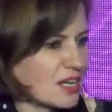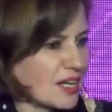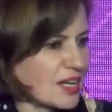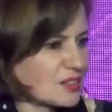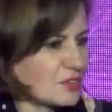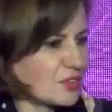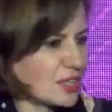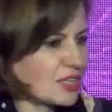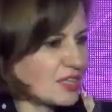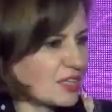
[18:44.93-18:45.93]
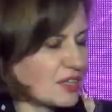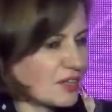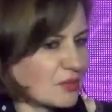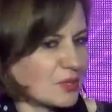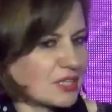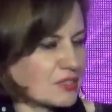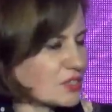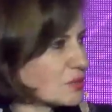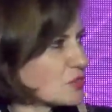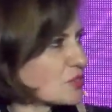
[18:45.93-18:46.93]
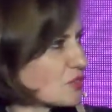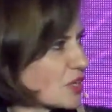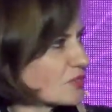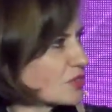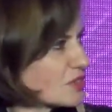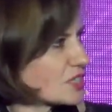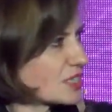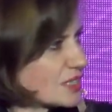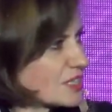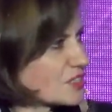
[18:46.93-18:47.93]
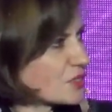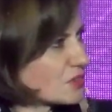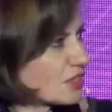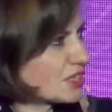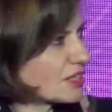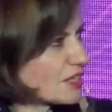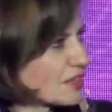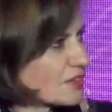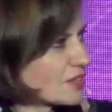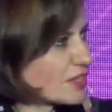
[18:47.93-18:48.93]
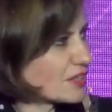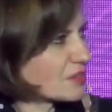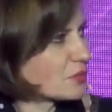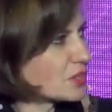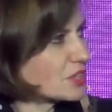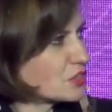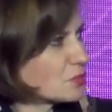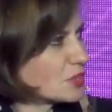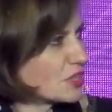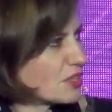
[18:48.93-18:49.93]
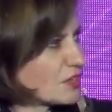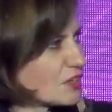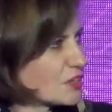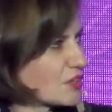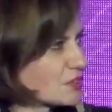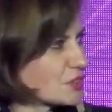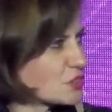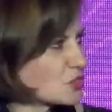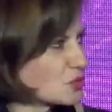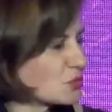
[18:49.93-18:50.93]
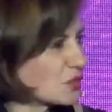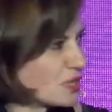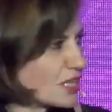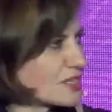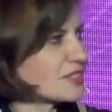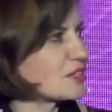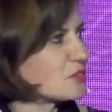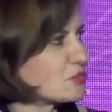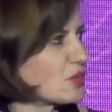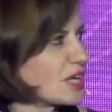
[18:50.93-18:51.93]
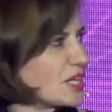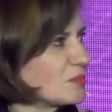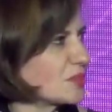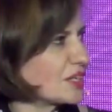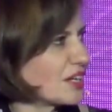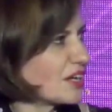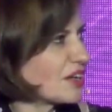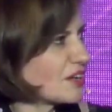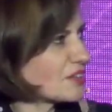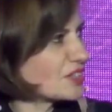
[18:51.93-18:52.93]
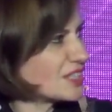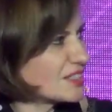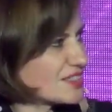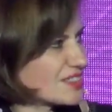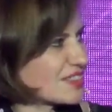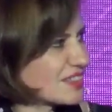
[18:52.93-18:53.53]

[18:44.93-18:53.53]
And finally, well, in terms of governance, yes, certainly there would need to be a governance to, let's say, frame these.